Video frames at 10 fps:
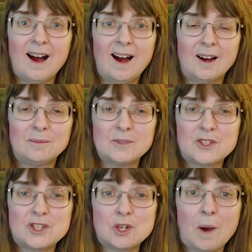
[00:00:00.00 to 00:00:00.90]

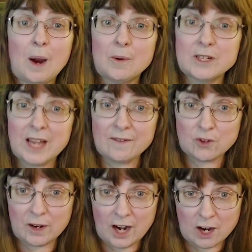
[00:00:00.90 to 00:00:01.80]
Um, two hours
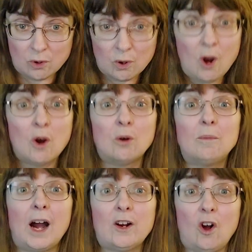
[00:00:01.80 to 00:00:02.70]
after I got her
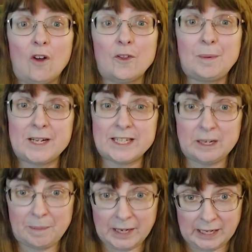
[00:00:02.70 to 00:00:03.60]
home, I called the
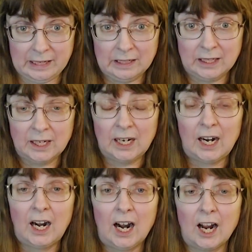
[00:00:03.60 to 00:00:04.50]
PCP.
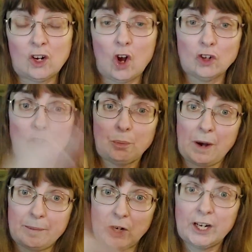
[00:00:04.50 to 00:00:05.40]
I called her
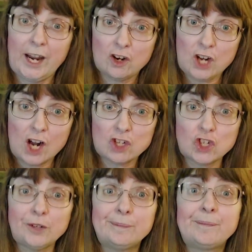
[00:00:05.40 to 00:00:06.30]
primary care
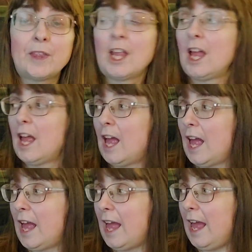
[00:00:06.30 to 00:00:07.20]
doctor
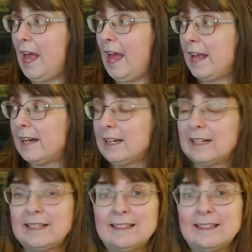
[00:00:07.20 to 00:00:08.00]
and